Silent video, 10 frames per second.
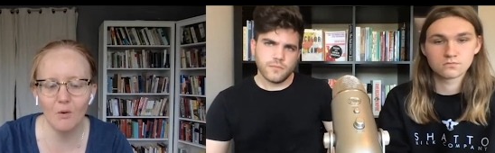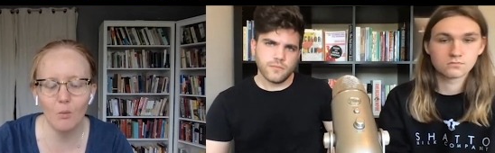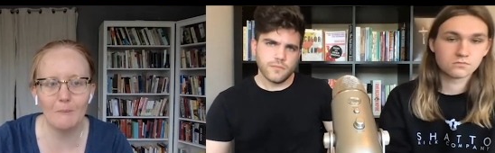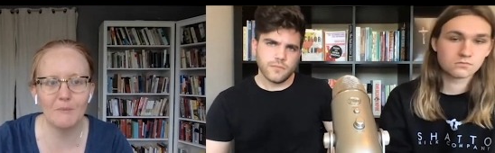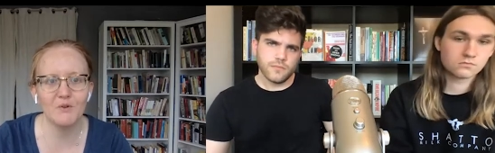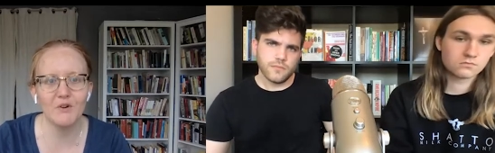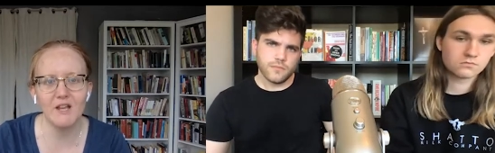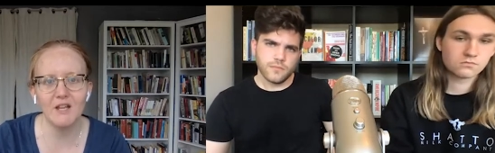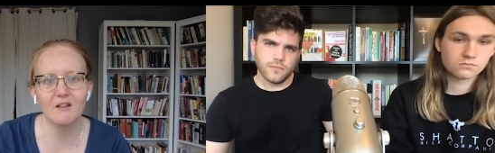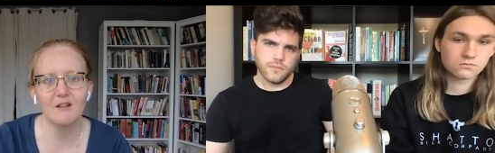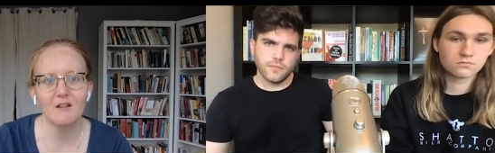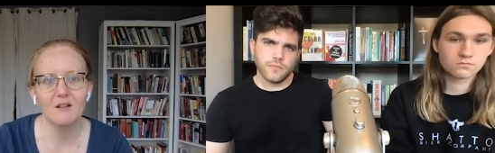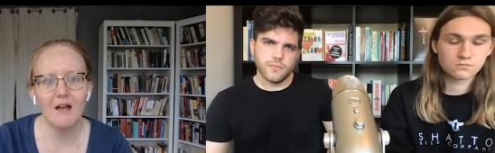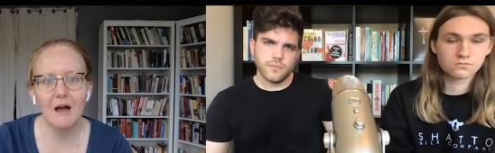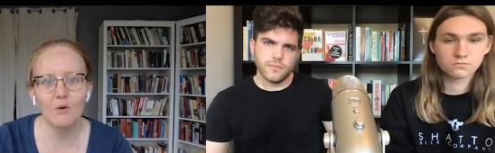Speaker 1: uh, weaponry
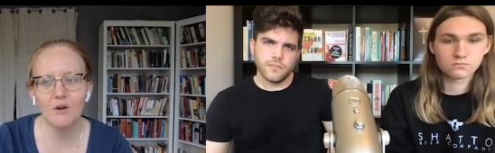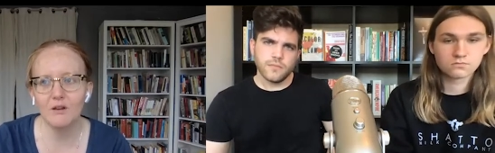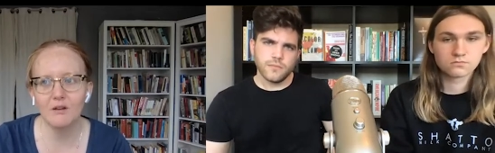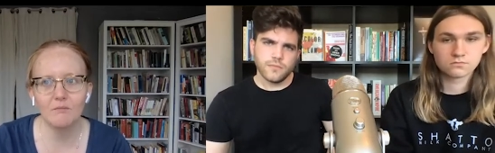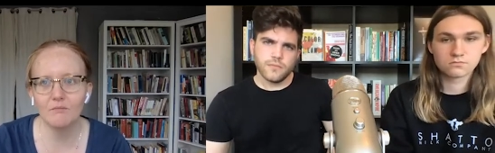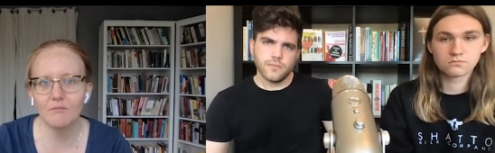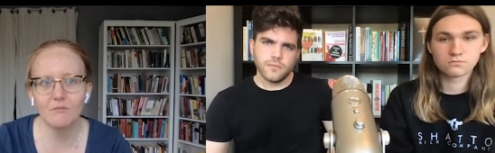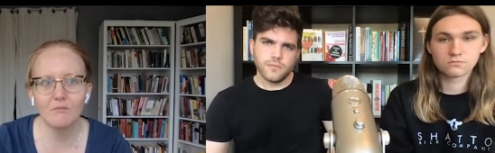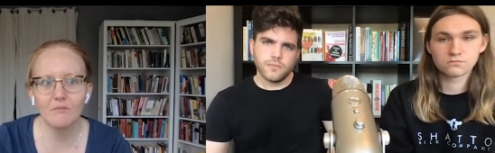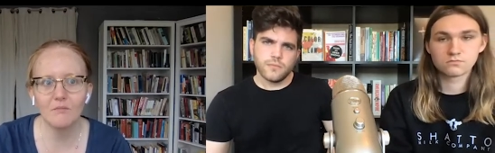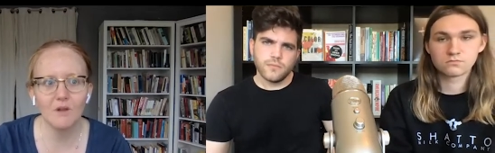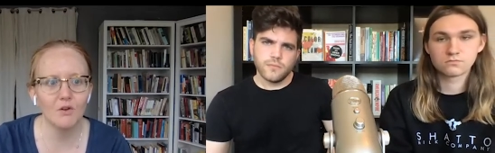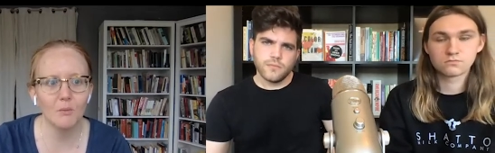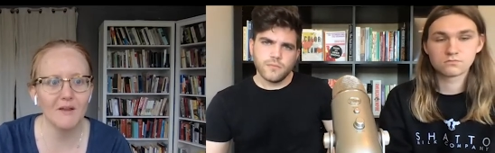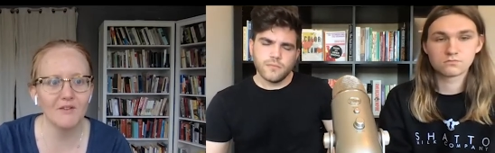out in a
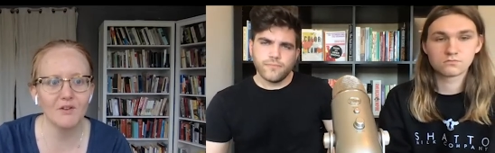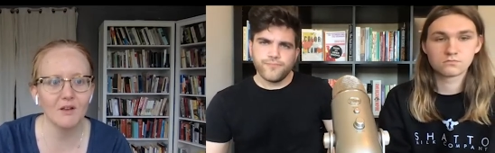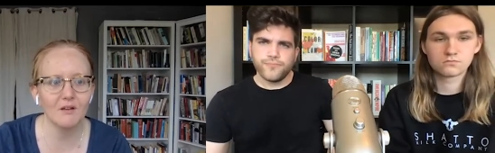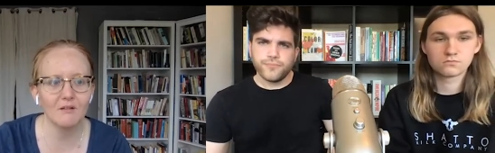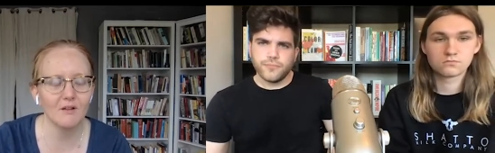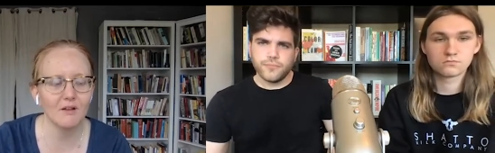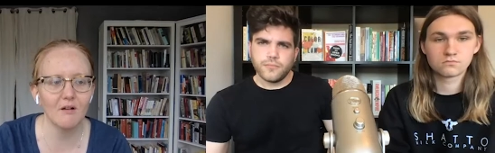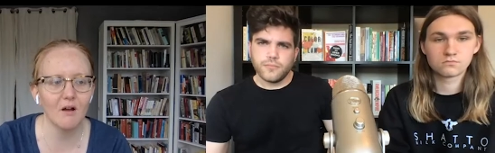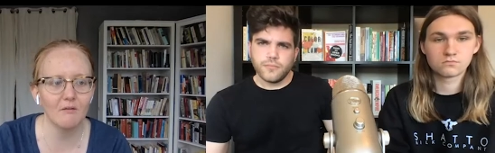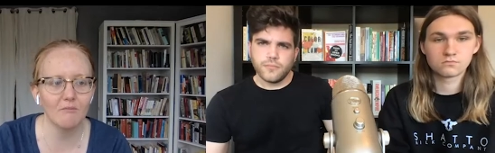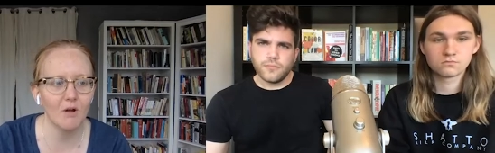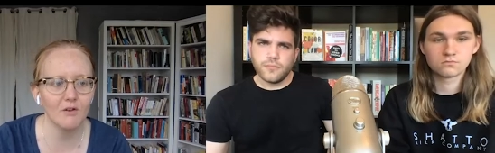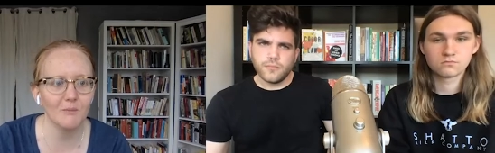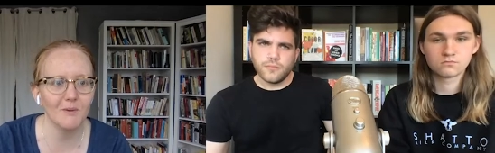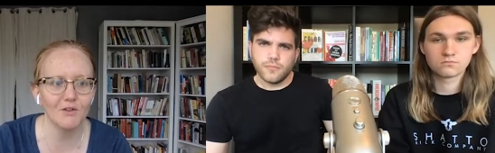domestic like on,
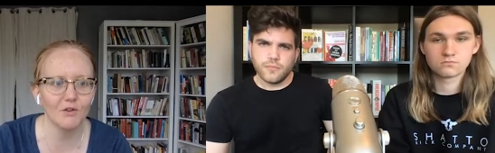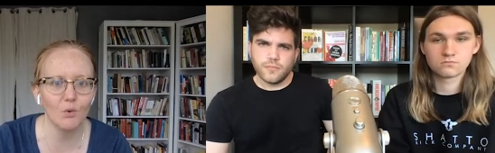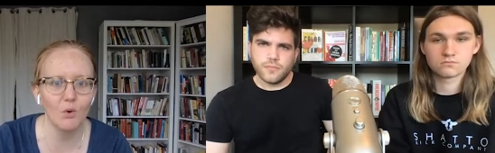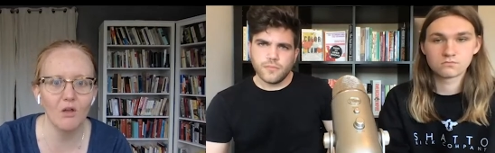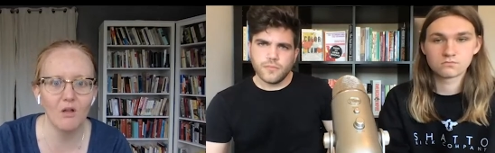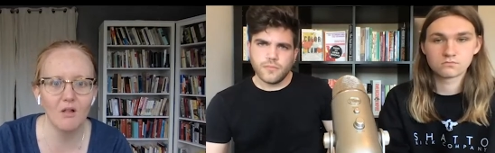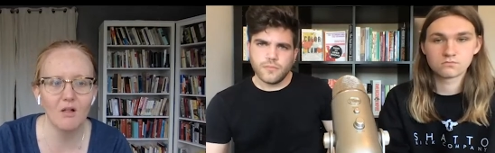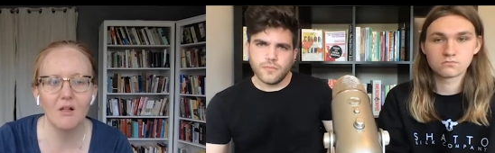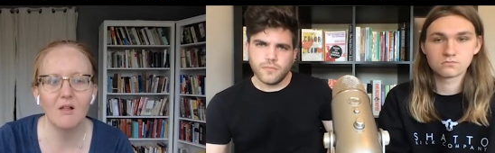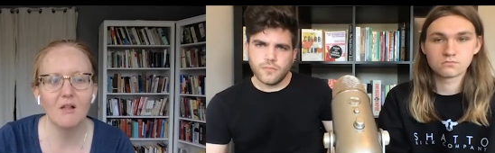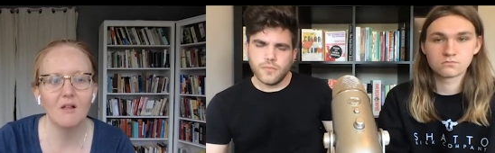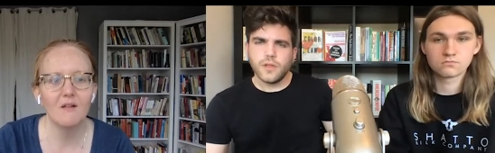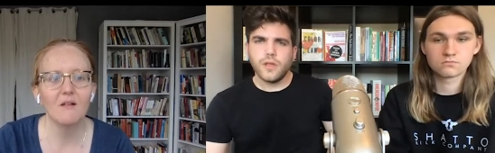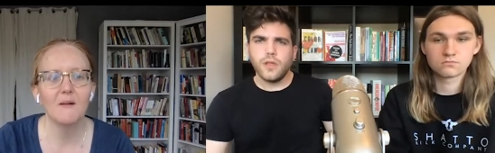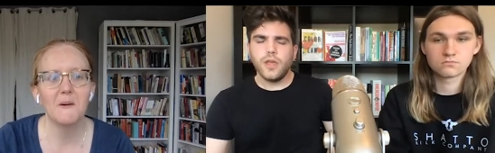on domestic soil
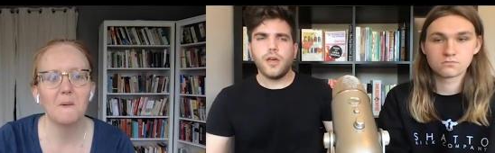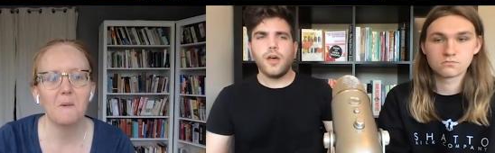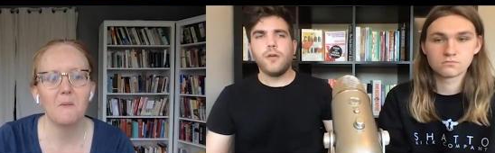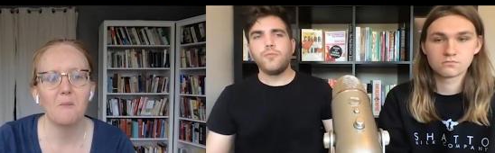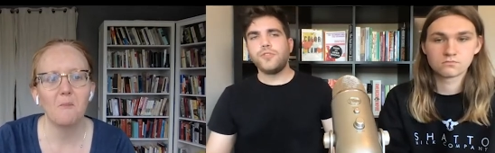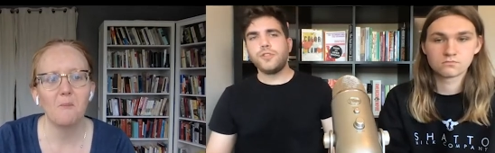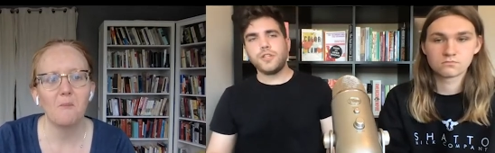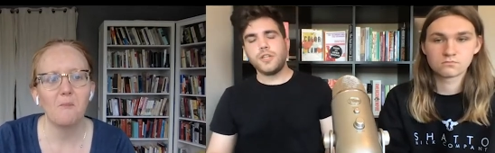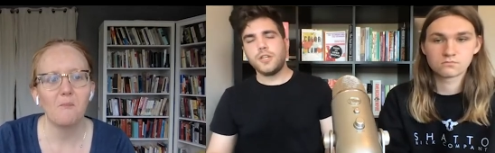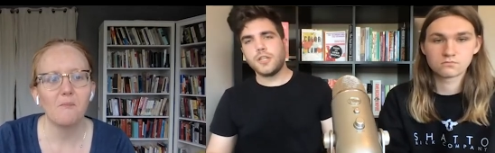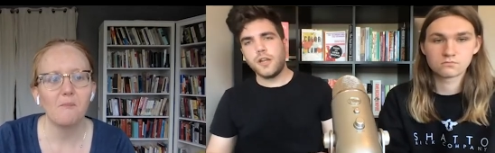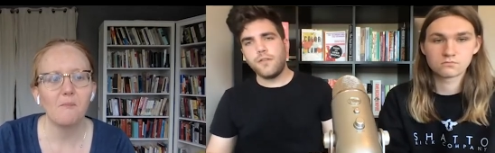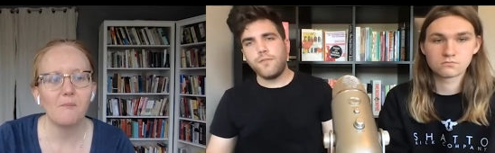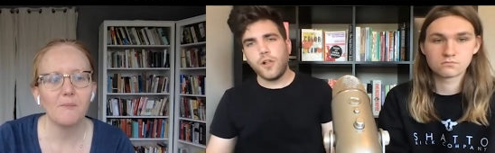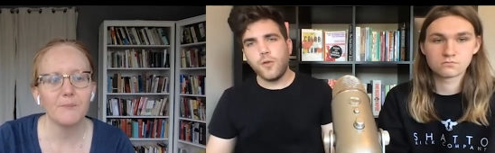
Speaker 2: yeah um, just to kind of
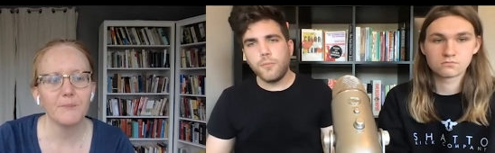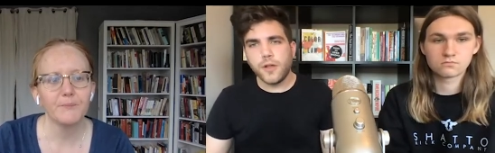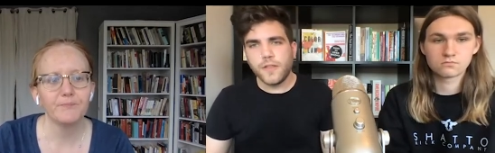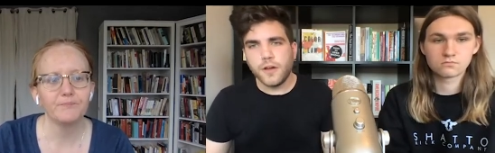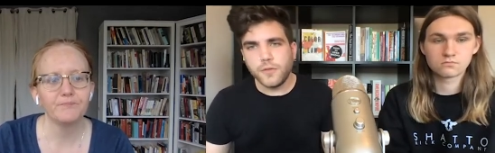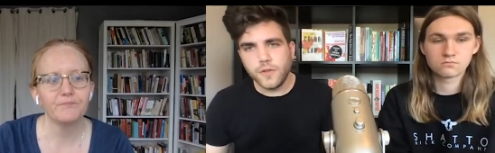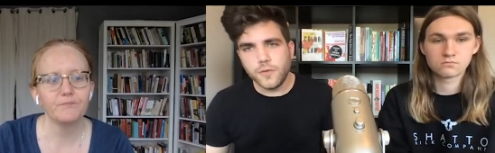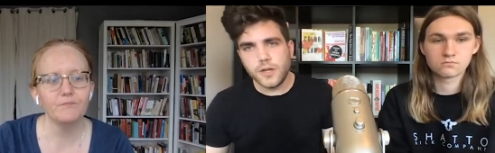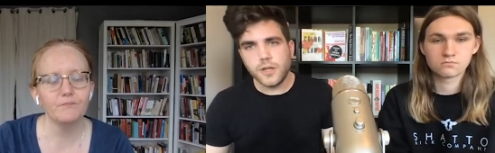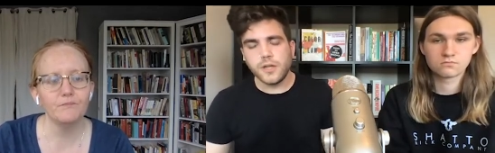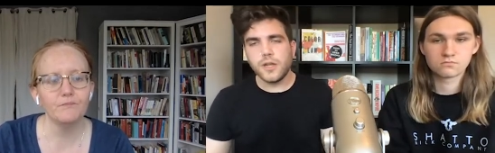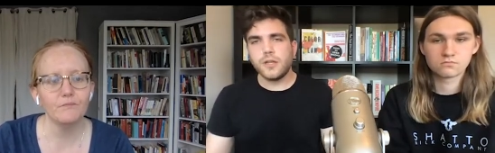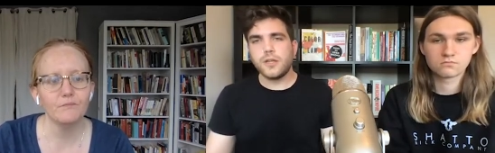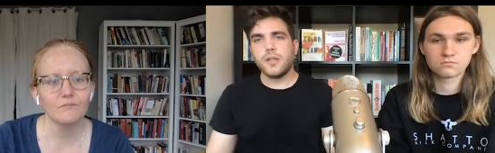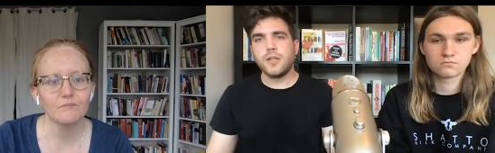follow up on that with you and, and,
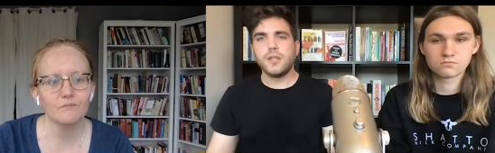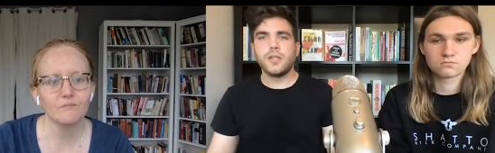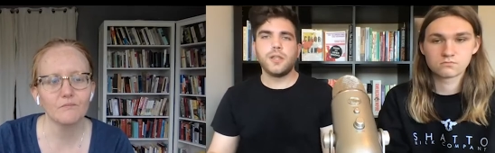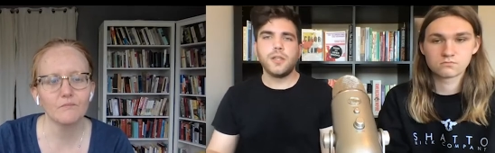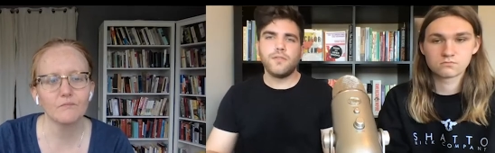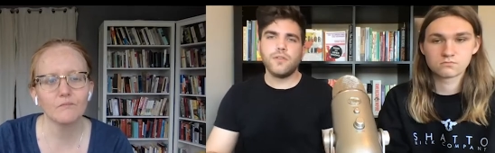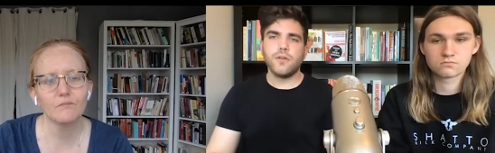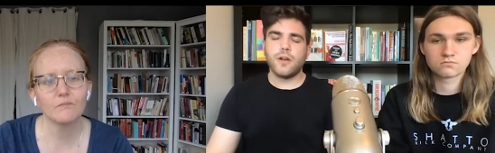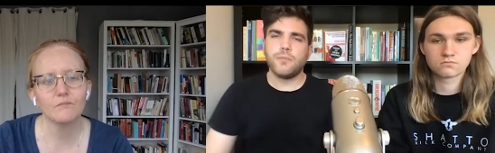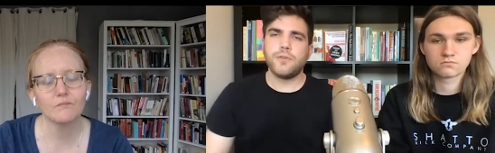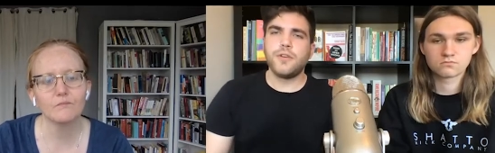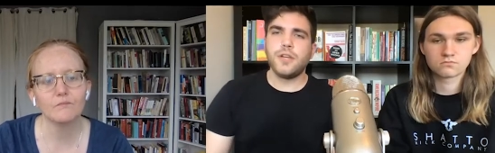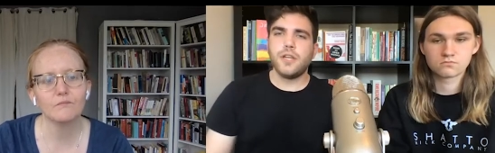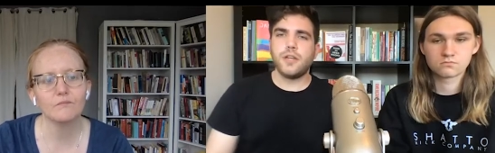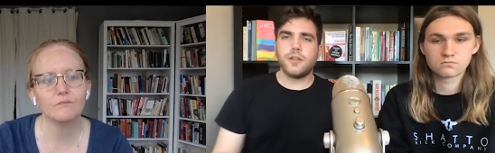and, give you an
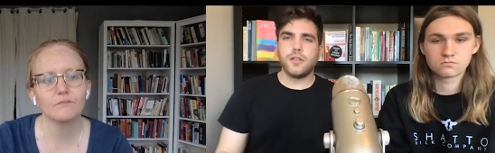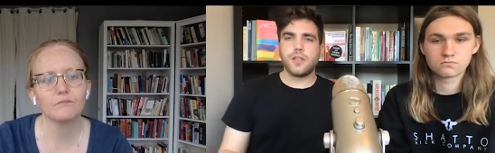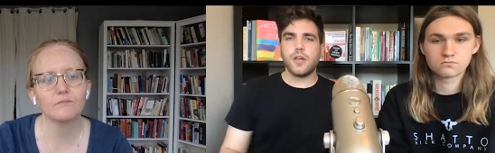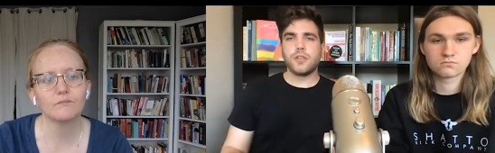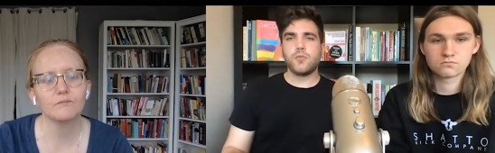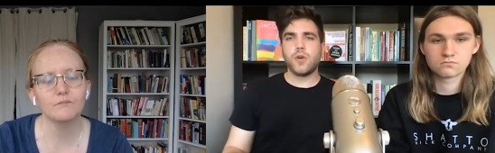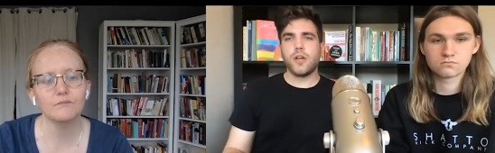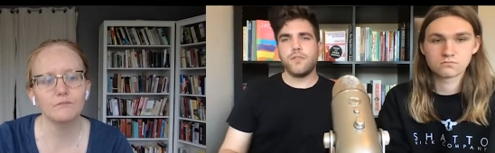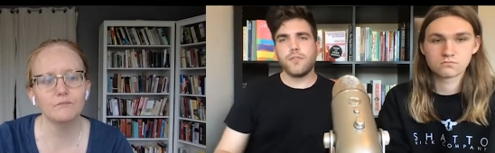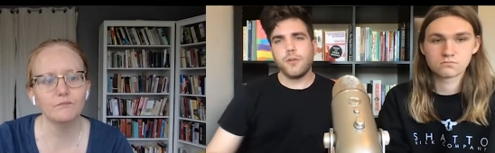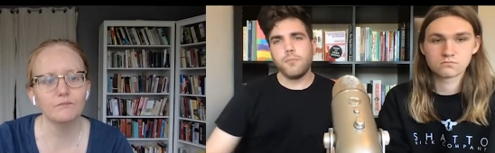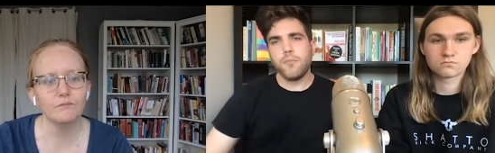opportunity to discuss what kind of gun